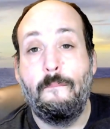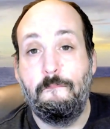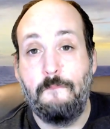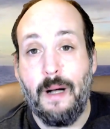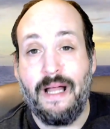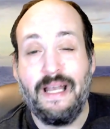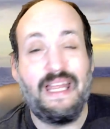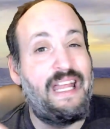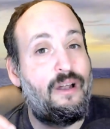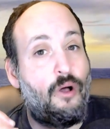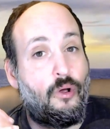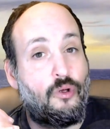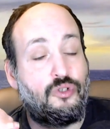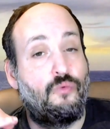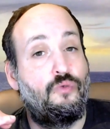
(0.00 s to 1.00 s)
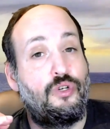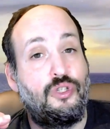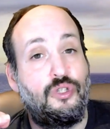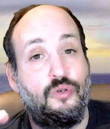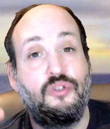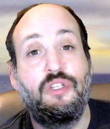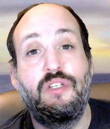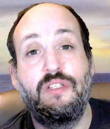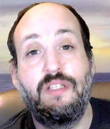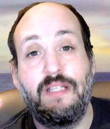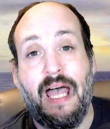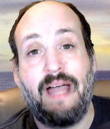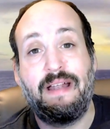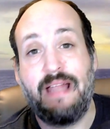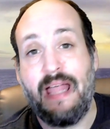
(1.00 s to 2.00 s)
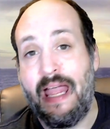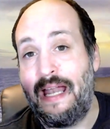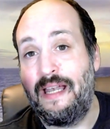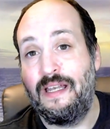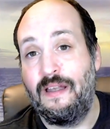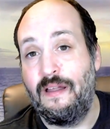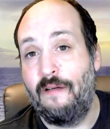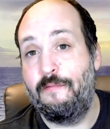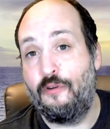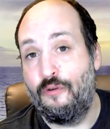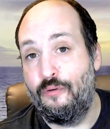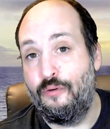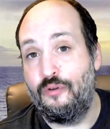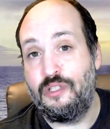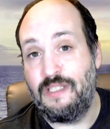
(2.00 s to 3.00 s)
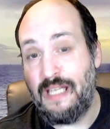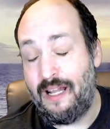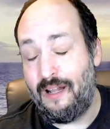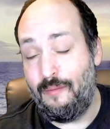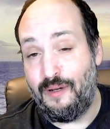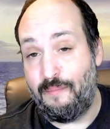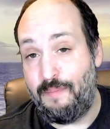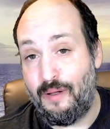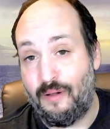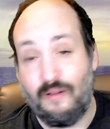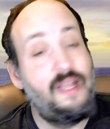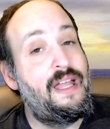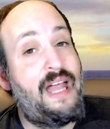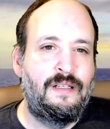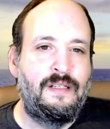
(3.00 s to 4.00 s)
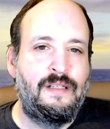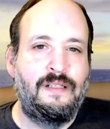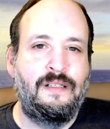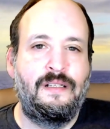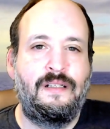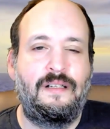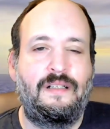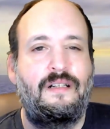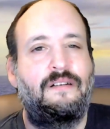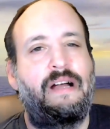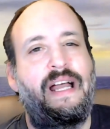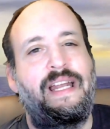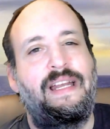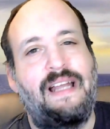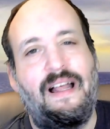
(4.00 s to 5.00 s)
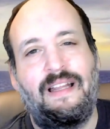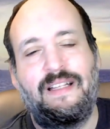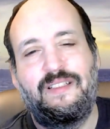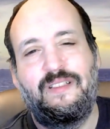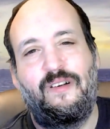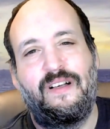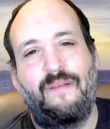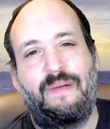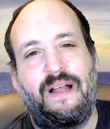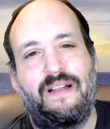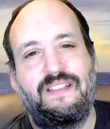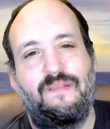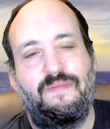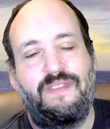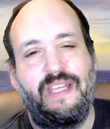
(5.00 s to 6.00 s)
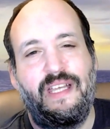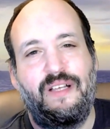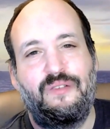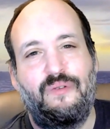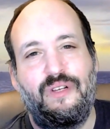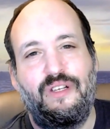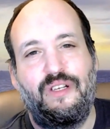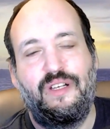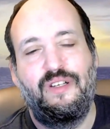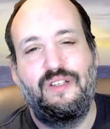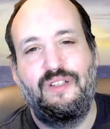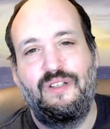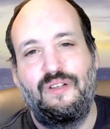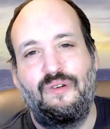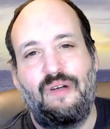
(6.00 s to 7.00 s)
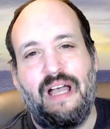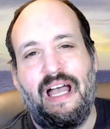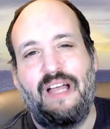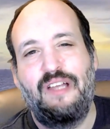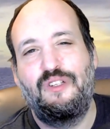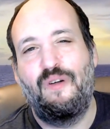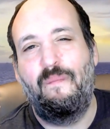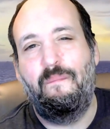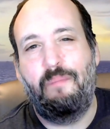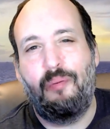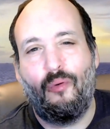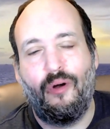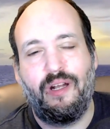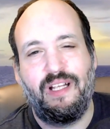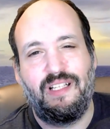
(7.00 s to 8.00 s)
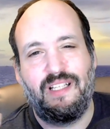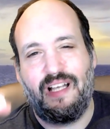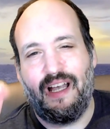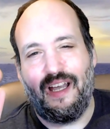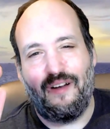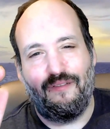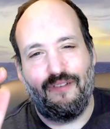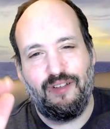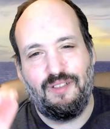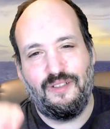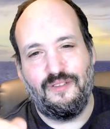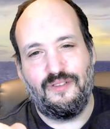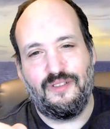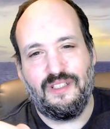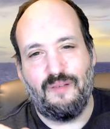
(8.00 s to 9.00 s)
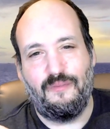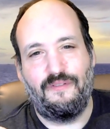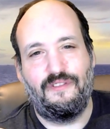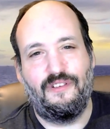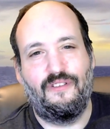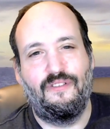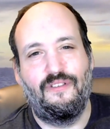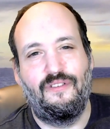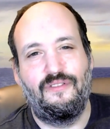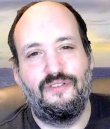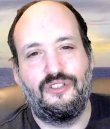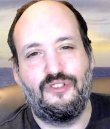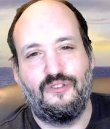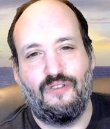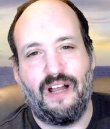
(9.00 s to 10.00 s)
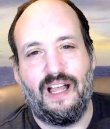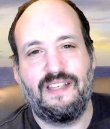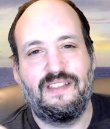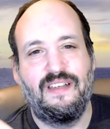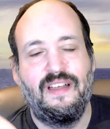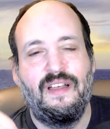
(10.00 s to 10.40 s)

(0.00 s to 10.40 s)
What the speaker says: but it also reduces that end of cruise settlement bill. Alrighty, now let's talk about some things what you can do as you're boarding to kind of reduce some of your cruise stress.